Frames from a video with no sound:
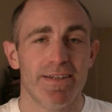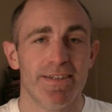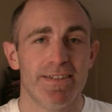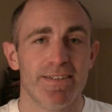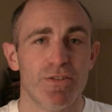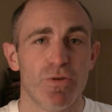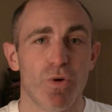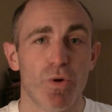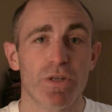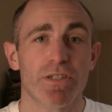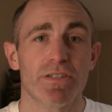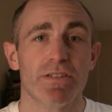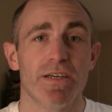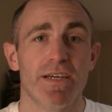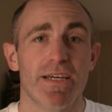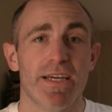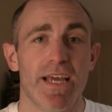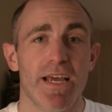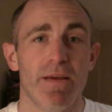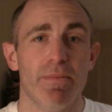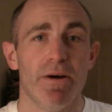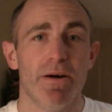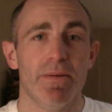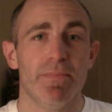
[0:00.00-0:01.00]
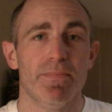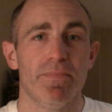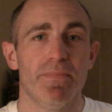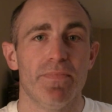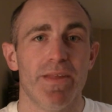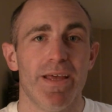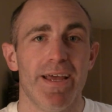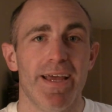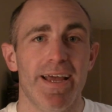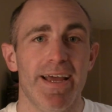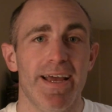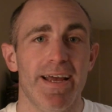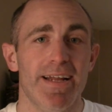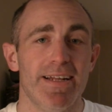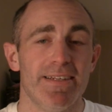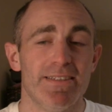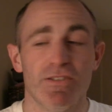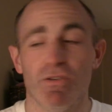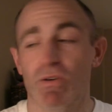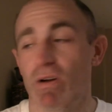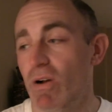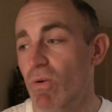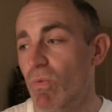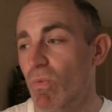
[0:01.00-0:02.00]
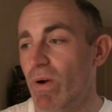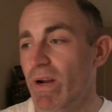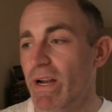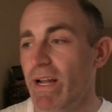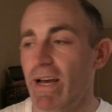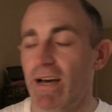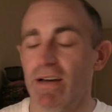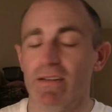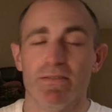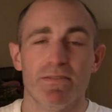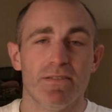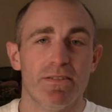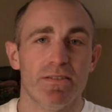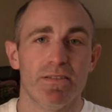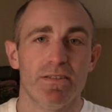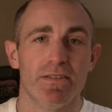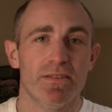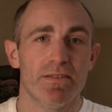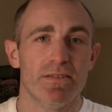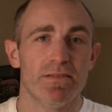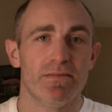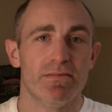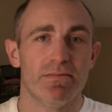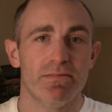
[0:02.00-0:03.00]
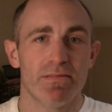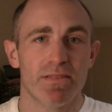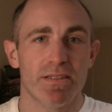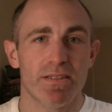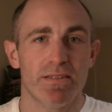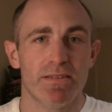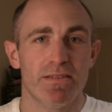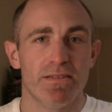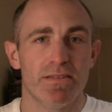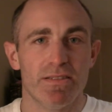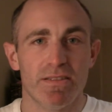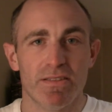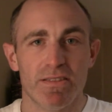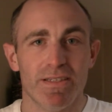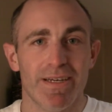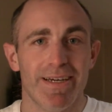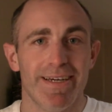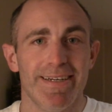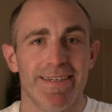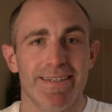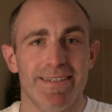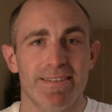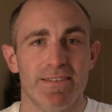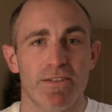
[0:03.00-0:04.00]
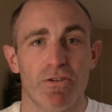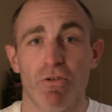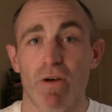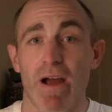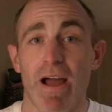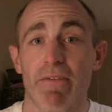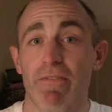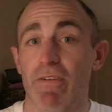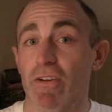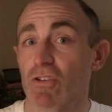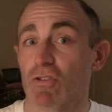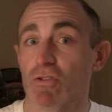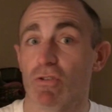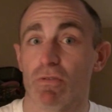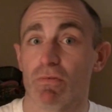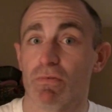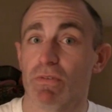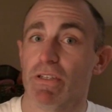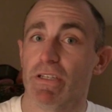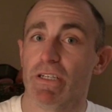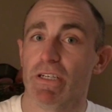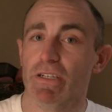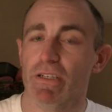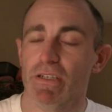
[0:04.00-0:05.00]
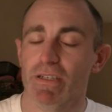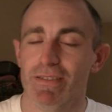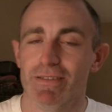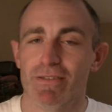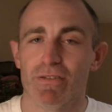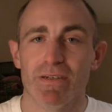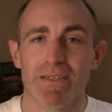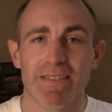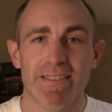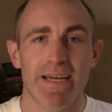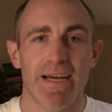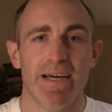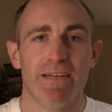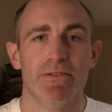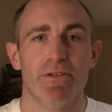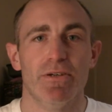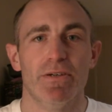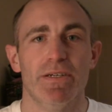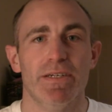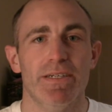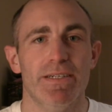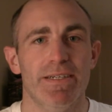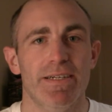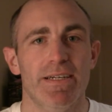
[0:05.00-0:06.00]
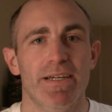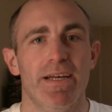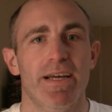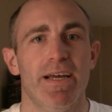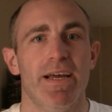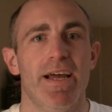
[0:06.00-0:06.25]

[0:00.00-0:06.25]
Torchlight came up, and so I went out to the site. Graphics look really good, so I downloaded it.